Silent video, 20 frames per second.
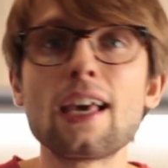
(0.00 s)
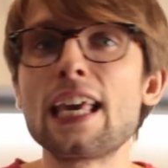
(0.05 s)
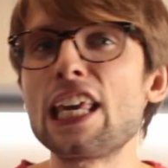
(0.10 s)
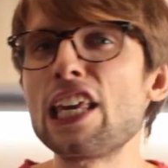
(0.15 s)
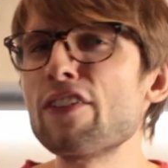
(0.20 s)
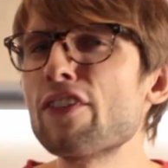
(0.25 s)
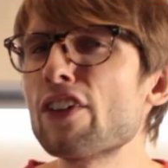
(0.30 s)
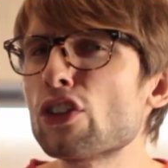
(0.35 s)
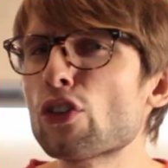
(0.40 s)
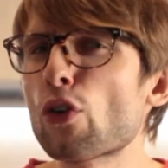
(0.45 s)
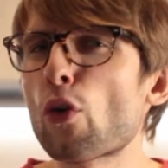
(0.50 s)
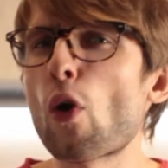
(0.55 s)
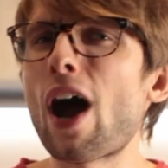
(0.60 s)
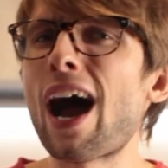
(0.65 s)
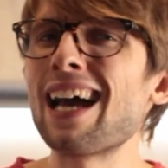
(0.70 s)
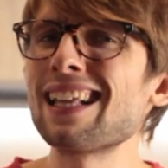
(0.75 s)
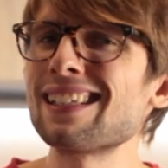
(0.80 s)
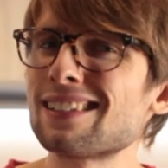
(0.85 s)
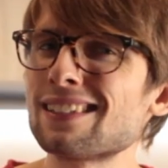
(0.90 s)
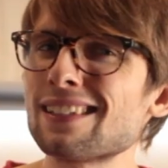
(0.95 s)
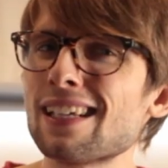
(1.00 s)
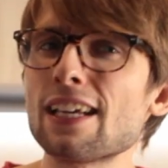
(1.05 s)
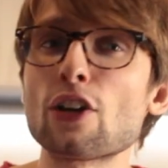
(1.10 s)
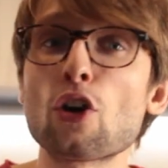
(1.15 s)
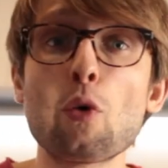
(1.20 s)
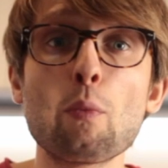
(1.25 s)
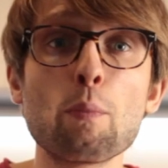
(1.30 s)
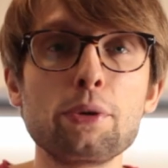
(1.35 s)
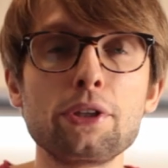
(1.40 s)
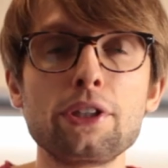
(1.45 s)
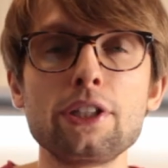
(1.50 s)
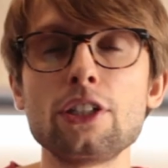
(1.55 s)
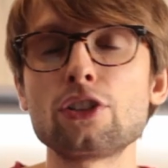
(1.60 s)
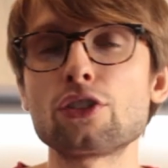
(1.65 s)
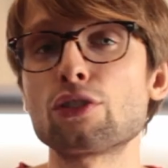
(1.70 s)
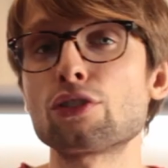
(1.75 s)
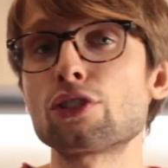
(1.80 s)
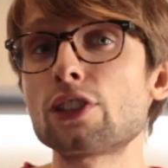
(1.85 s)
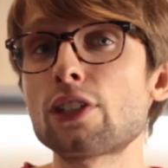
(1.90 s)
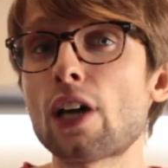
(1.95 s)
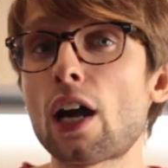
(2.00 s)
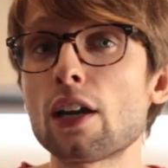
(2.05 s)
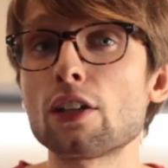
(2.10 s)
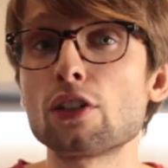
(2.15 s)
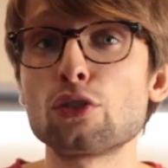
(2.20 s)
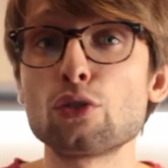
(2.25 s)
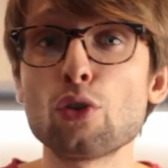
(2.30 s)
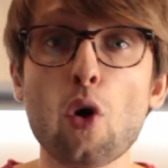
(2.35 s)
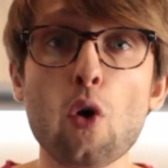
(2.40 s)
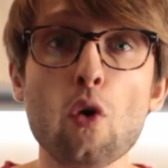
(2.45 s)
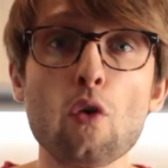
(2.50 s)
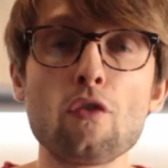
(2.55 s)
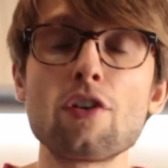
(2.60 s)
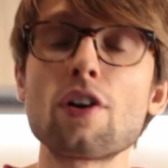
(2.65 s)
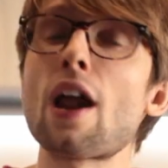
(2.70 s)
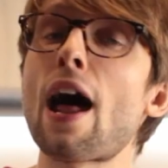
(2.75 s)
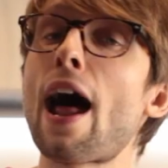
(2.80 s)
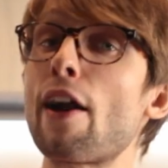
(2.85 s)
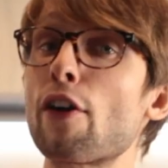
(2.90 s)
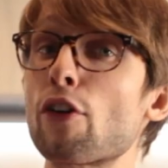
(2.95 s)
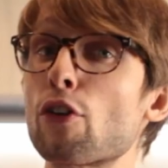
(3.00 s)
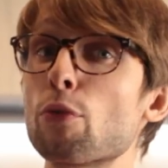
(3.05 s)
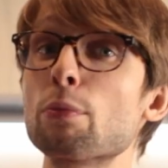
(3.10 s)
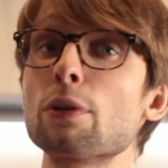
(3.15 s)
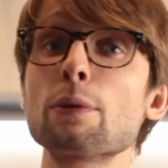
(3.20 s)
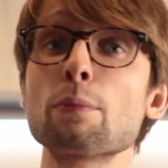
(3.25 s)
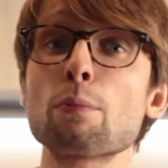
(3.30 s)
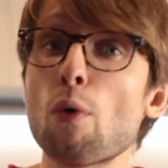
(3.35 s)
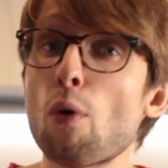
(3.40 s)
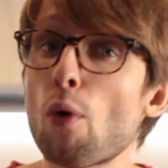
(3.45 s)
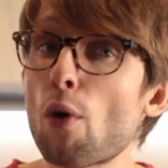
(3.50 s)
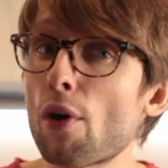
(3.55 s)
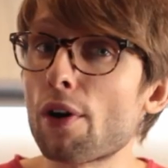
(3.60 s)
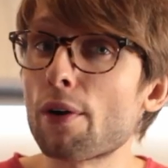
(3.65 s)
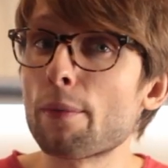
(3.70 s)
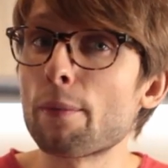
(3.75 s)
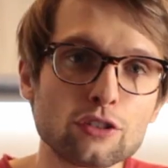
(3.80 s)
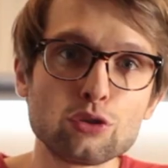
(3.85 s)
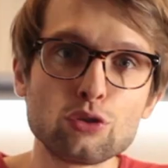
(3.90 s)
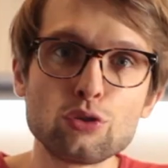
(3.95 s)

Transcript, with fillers: even though I'd say competition started to offer arguably more.